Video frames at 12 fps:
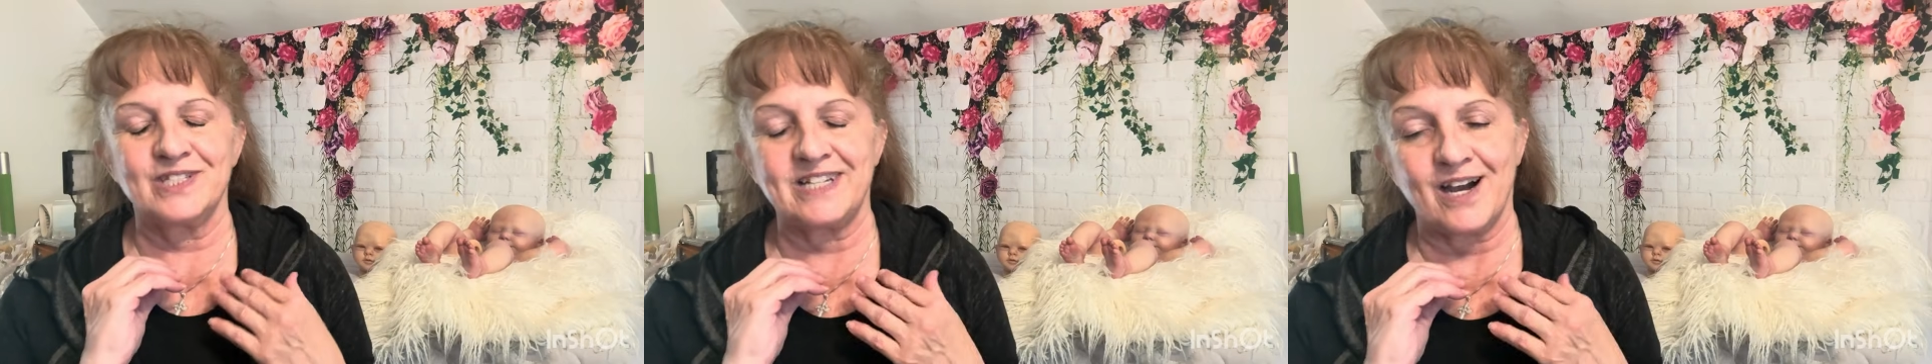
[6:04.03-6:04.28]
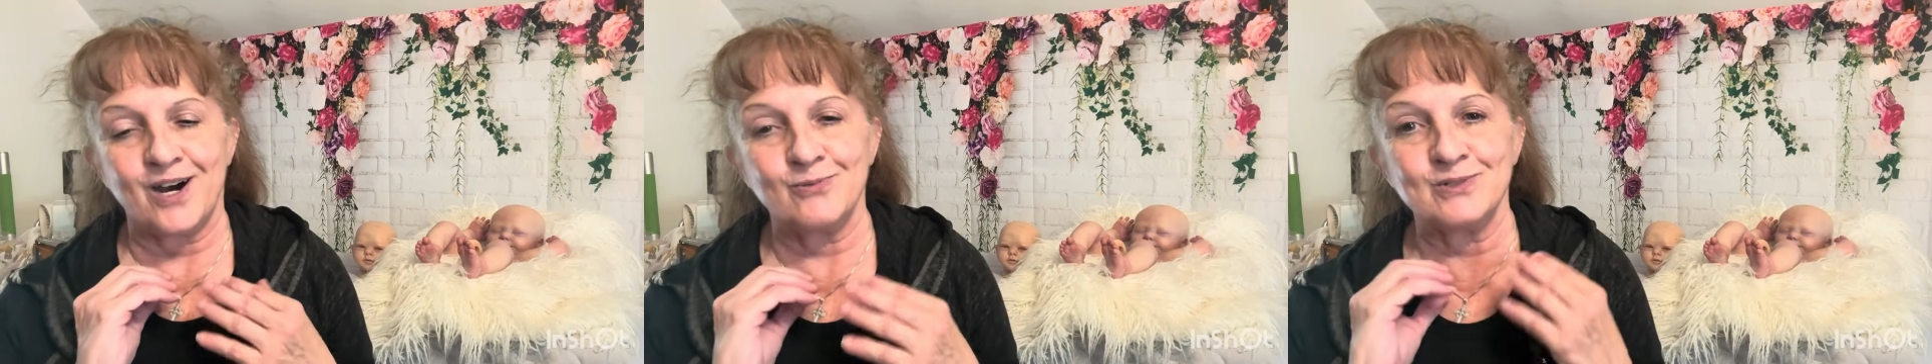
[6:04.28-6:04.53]

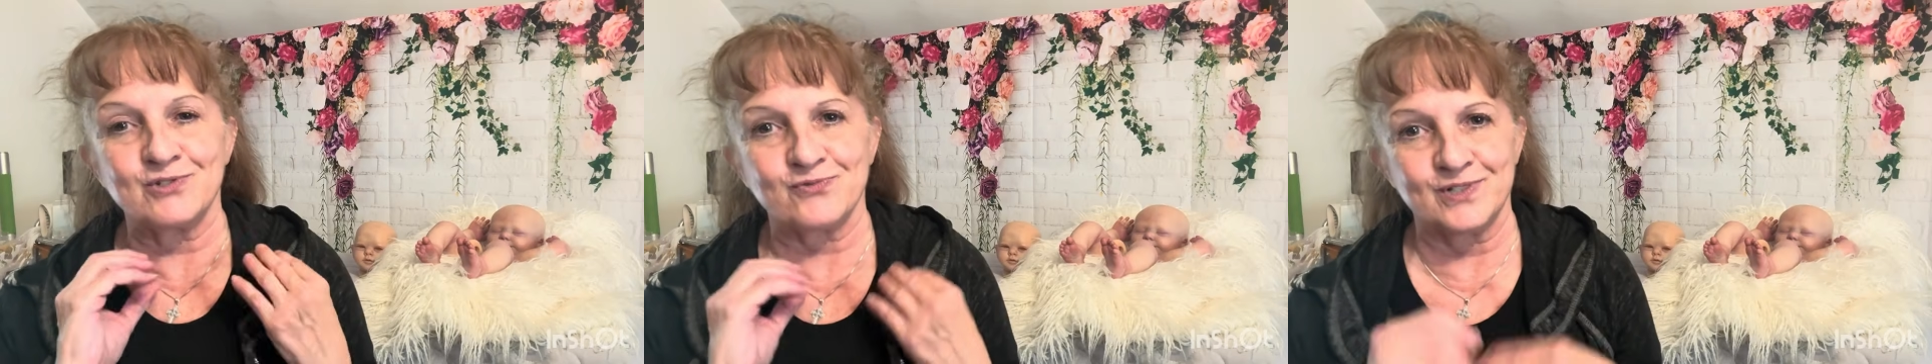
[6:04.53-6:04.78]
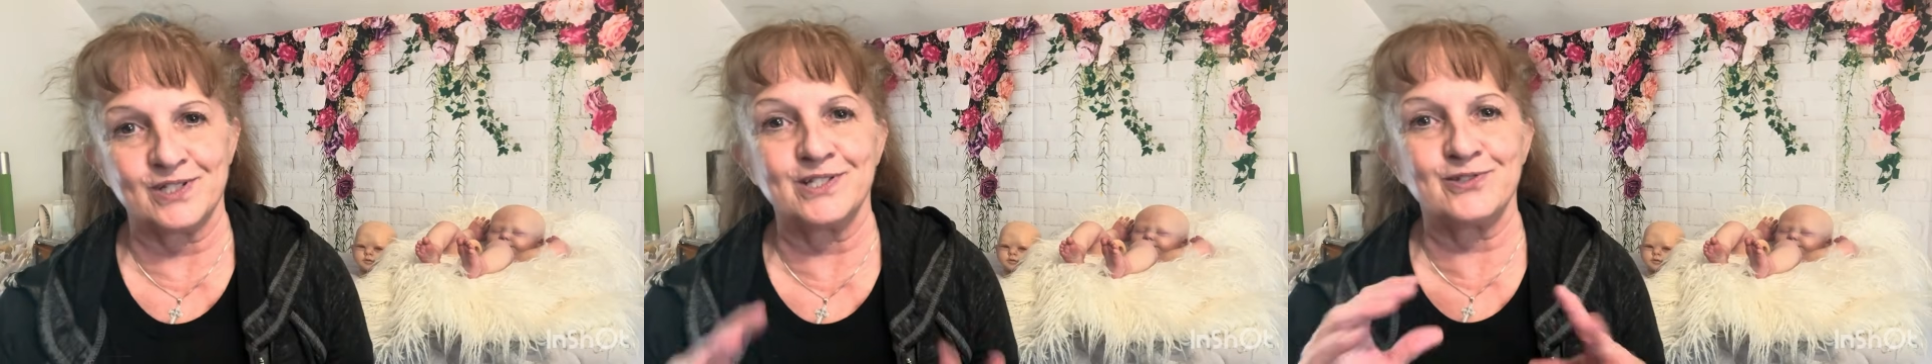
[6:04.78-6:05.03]
doll was
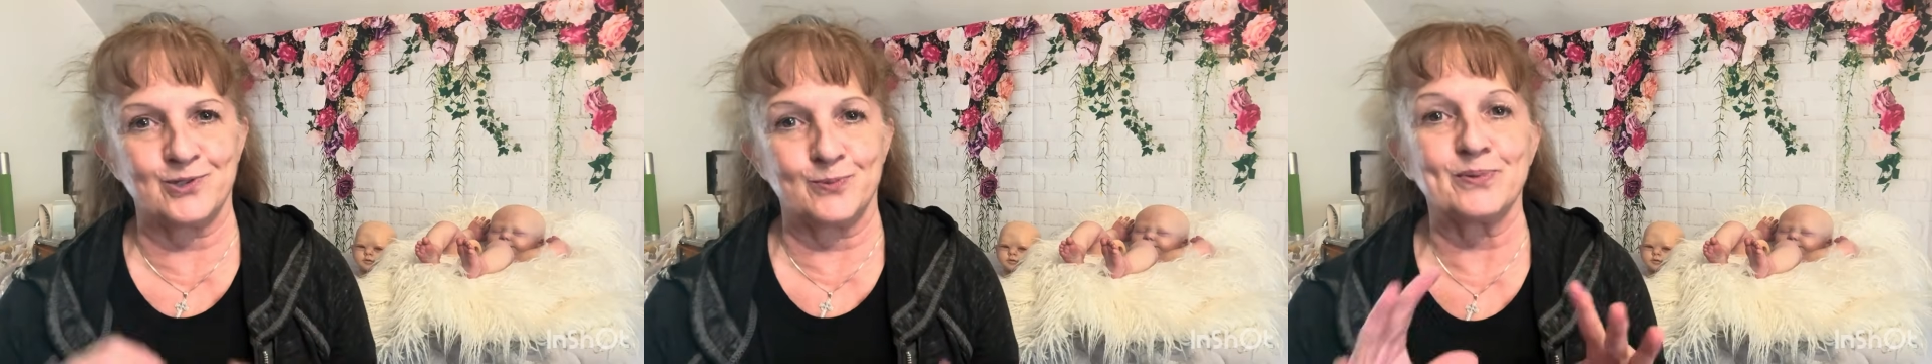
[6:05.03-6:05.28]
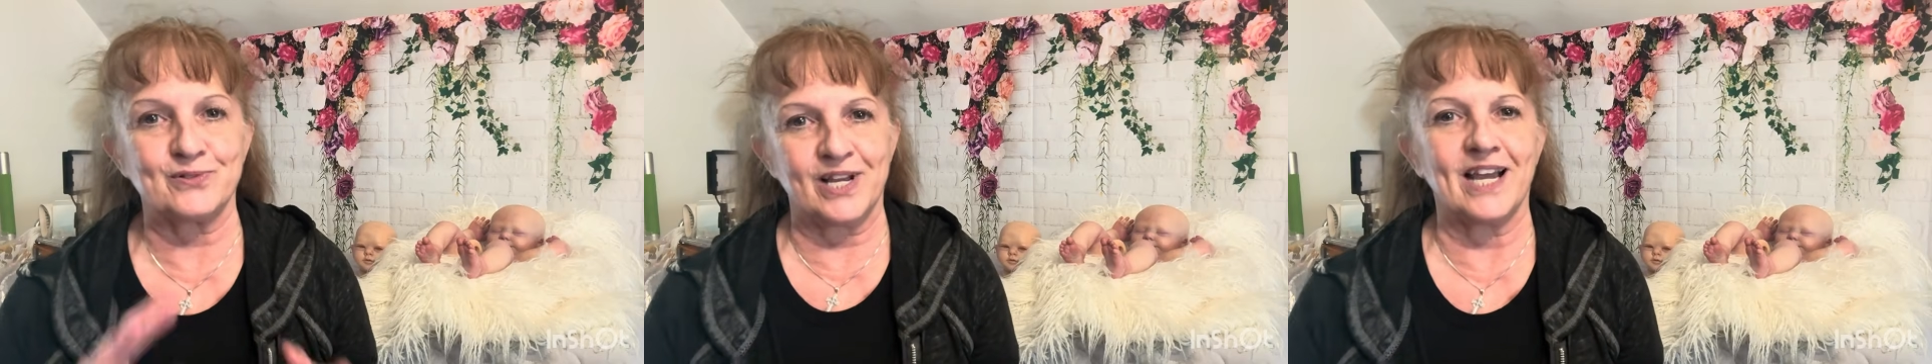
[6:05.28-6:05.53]
really
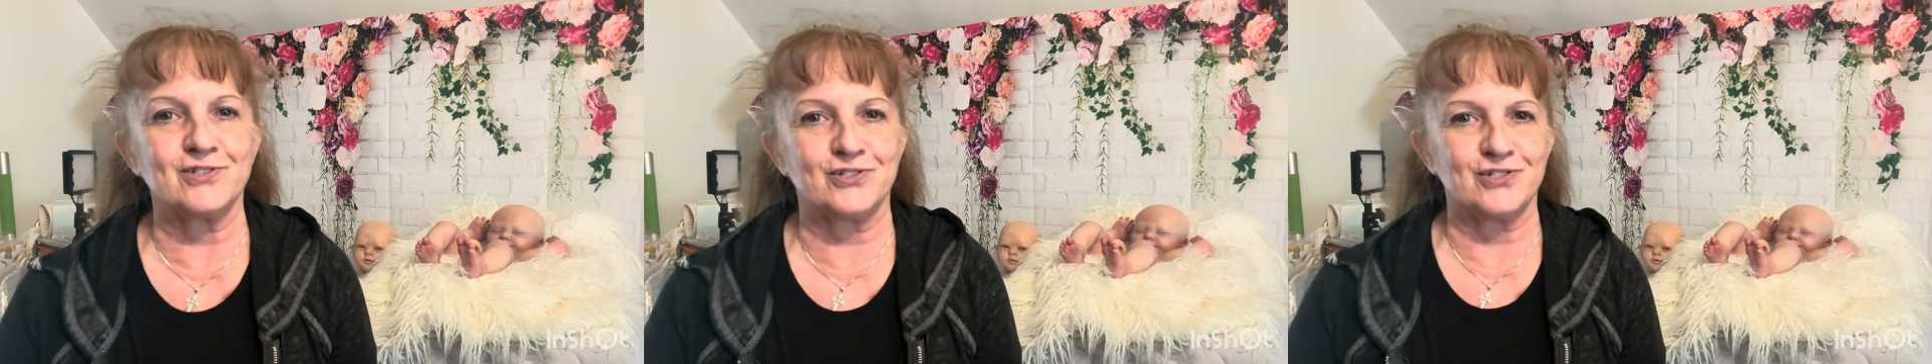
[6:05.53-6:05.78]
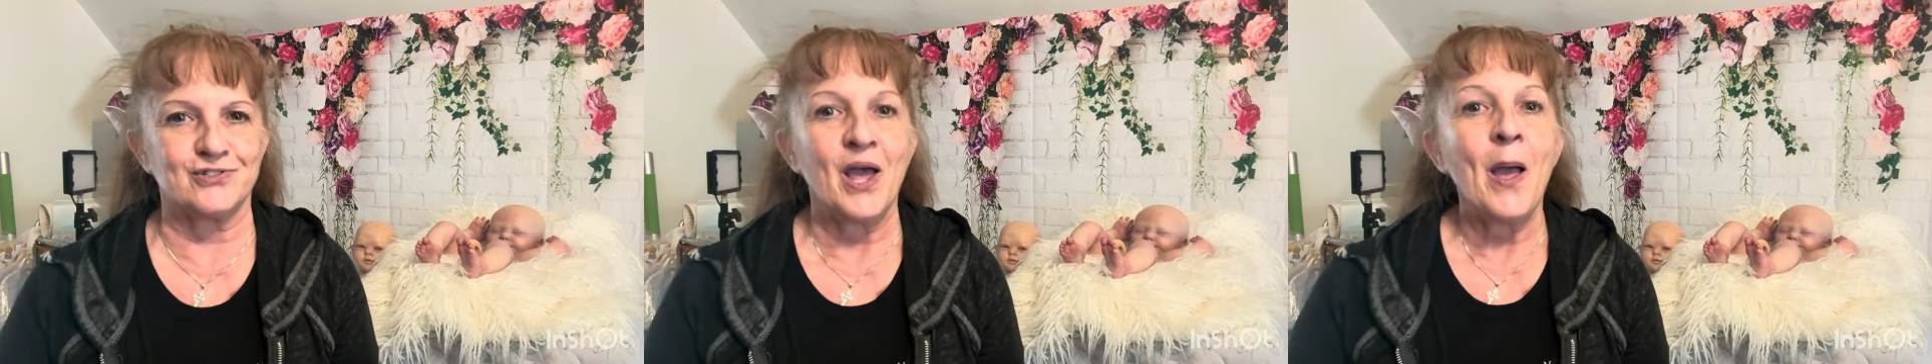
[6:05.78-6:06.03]
super
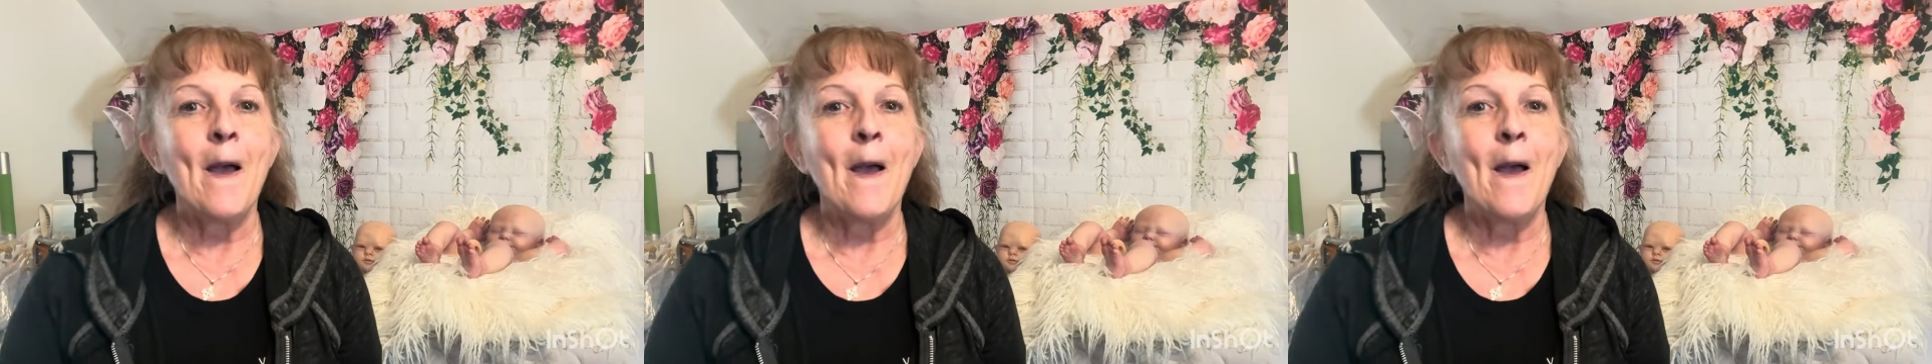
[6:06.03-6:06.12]
textured.